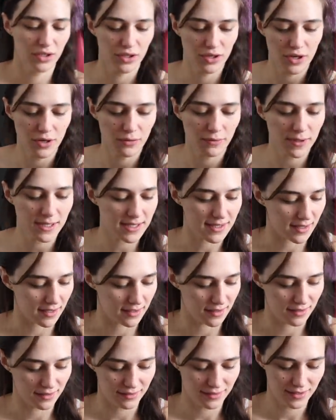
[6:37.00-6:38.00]
No reason.
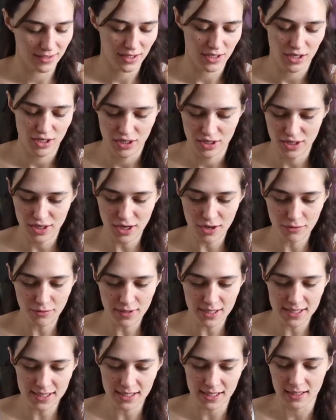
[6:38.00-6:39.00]
No
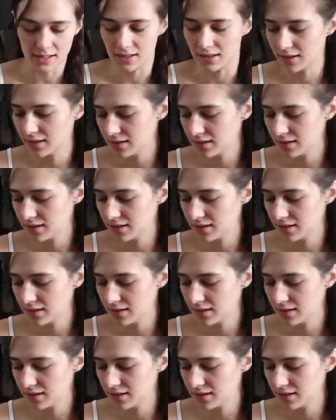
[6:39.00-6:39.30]
reason.